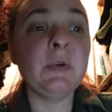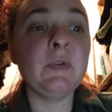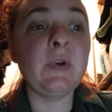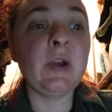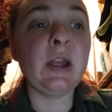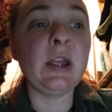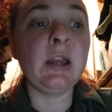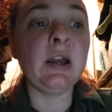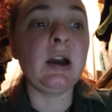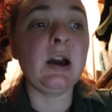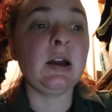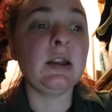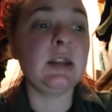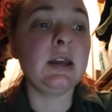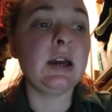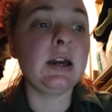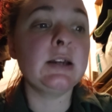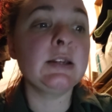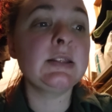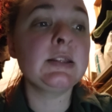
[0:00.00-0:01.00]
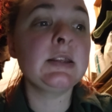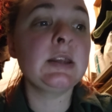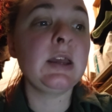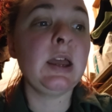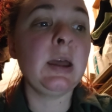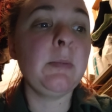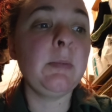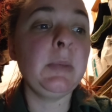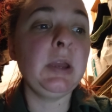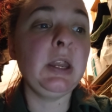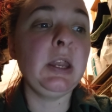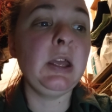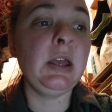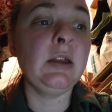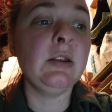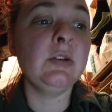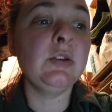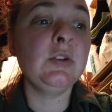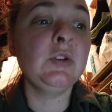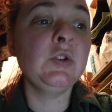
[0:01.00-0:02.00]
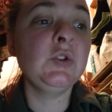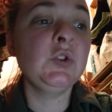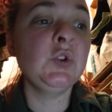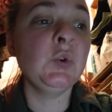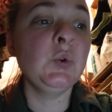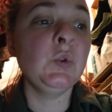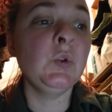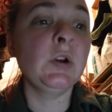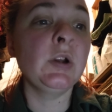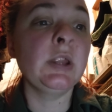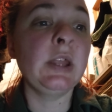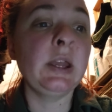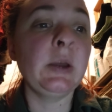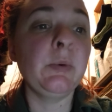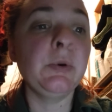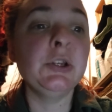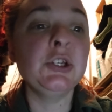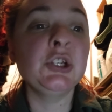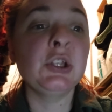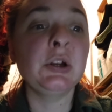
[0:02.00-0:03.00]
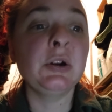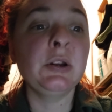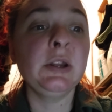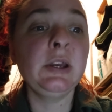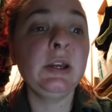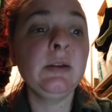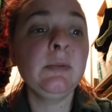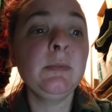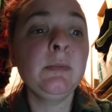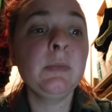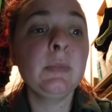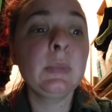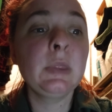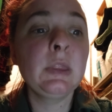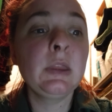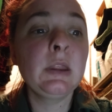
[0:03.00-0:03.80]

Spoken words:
providing context and meaning to their language learning.